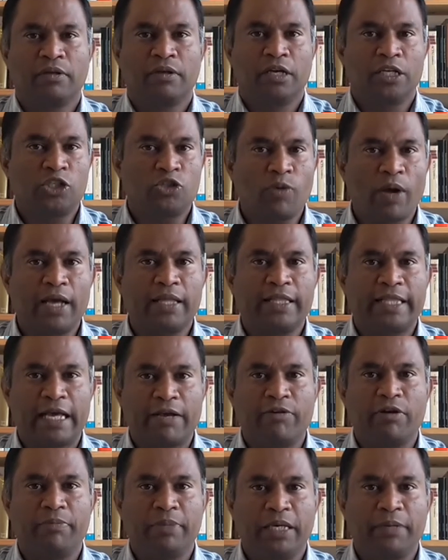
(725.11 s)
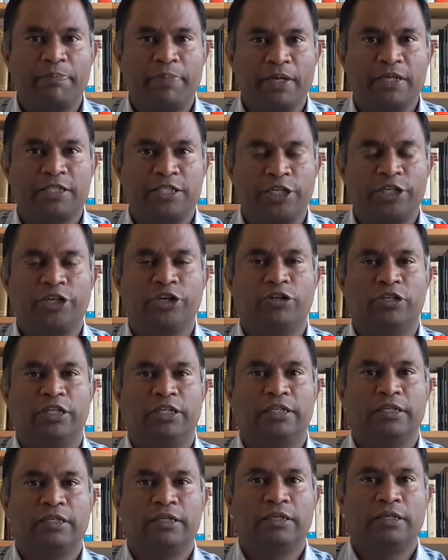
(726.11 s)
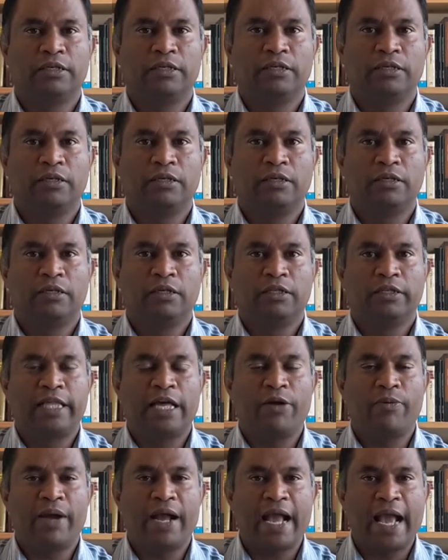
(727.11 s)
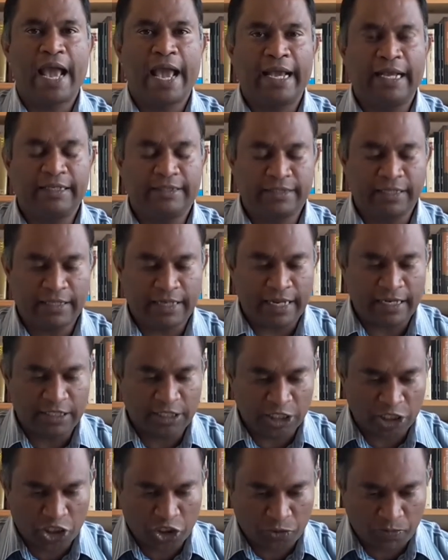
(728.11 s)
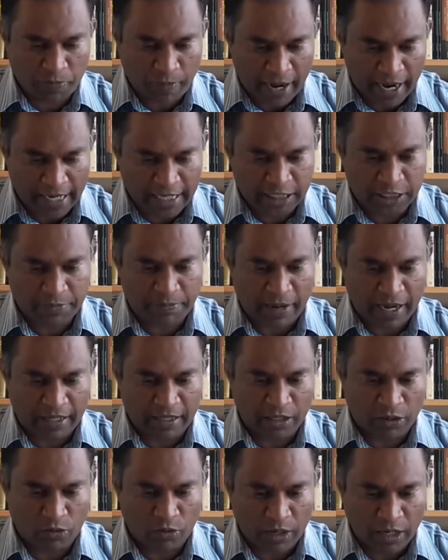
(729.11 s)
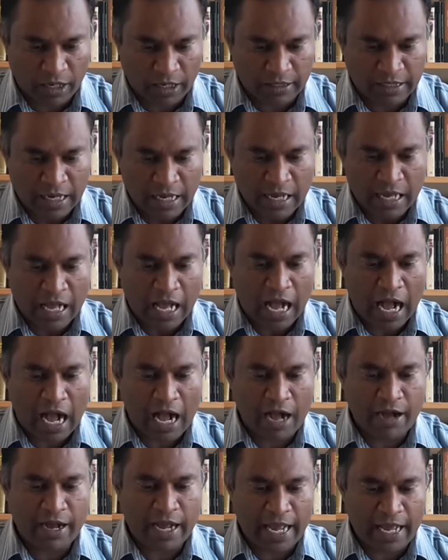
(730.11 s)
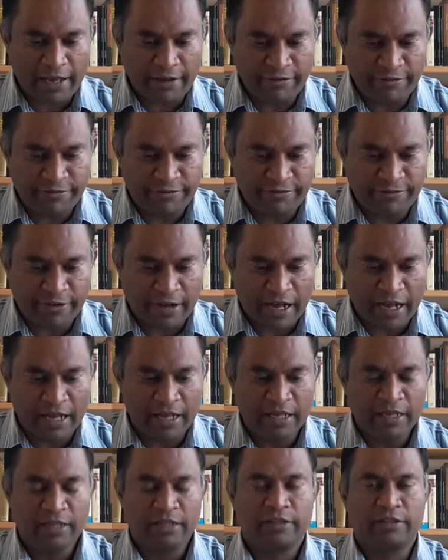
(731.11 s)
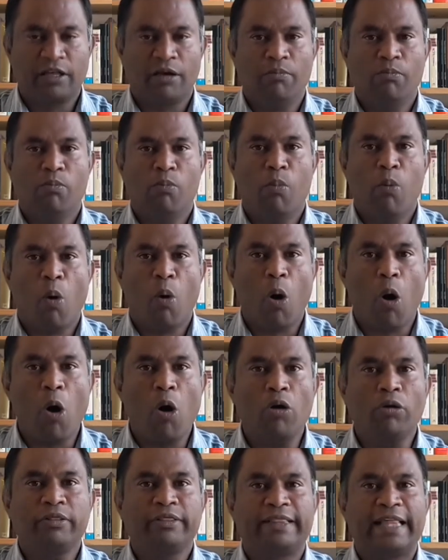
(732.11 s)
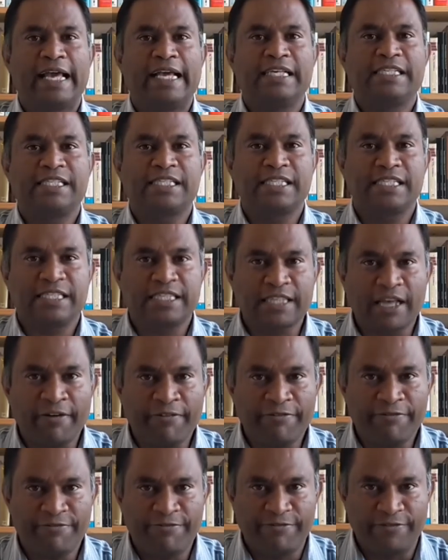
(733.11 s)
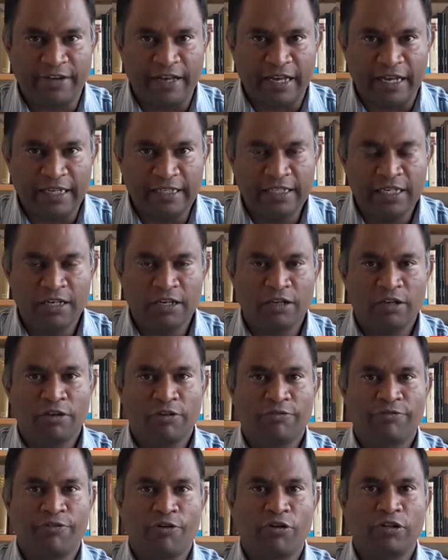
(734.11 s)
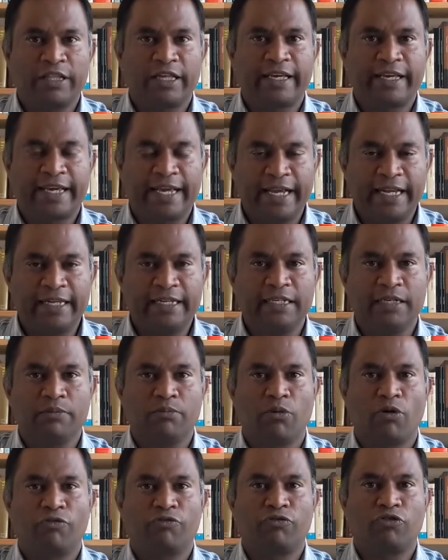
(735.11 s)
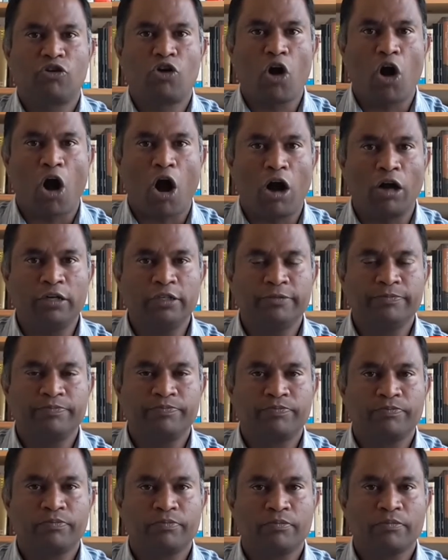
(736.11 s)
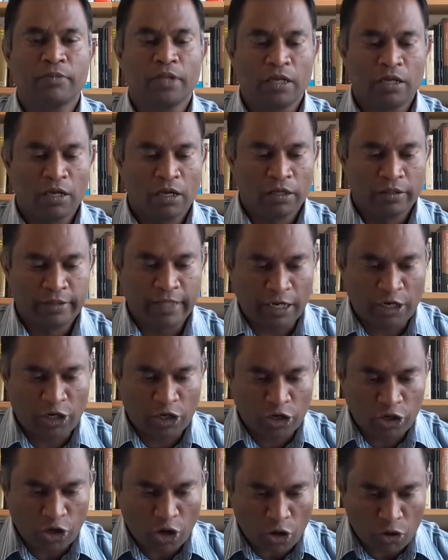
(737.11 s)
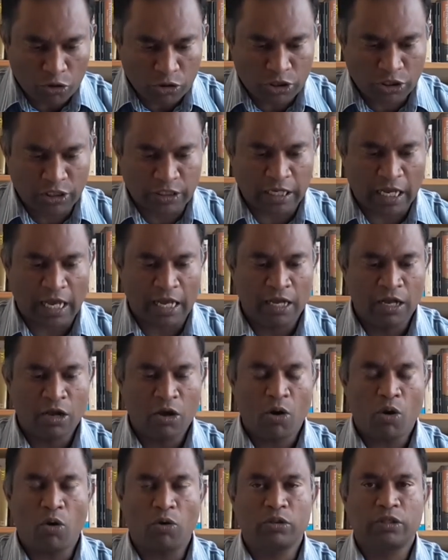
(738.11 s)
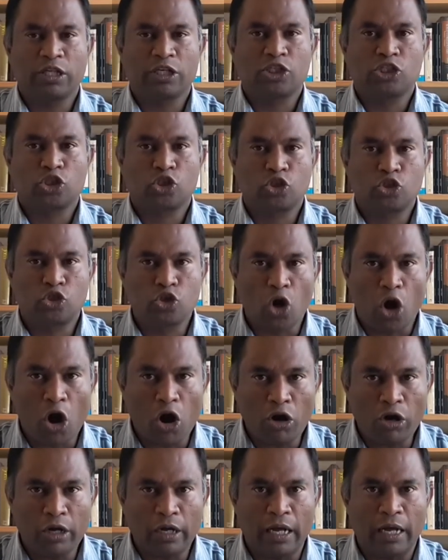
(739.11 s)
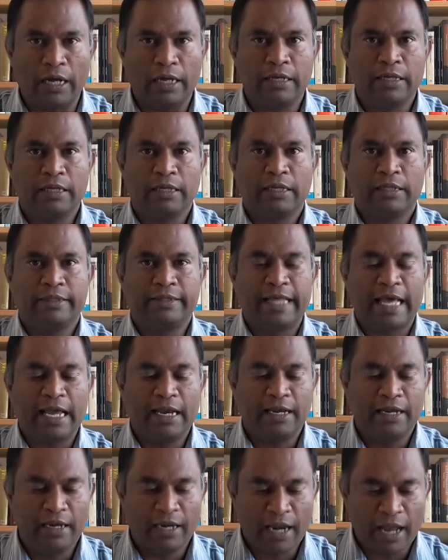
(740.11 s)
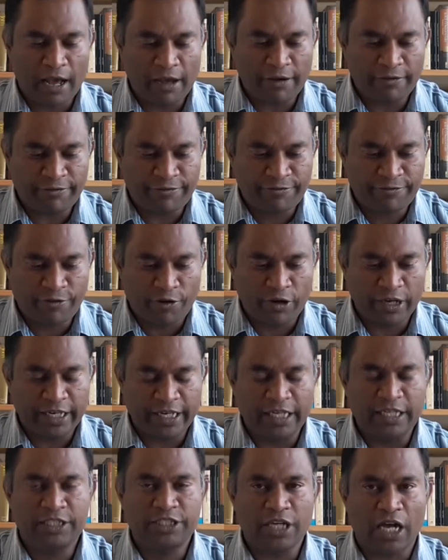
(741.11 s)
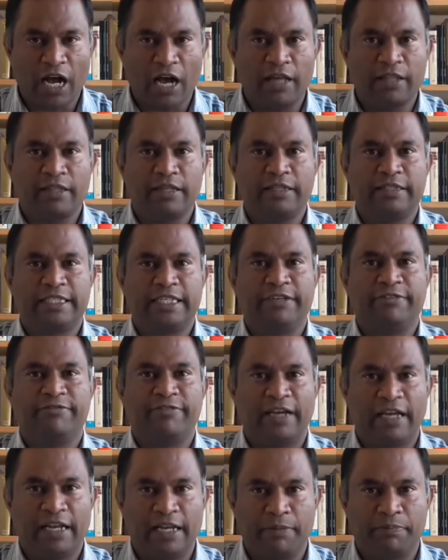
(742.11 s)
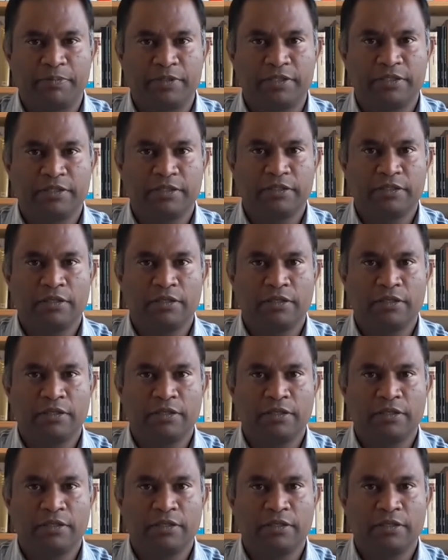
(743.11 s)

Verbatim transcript: That's why they were being persecuted. They were hated and despised by the world. However, the more they suffered for the kingdom of God, the closer or the stronger their love for each other developed.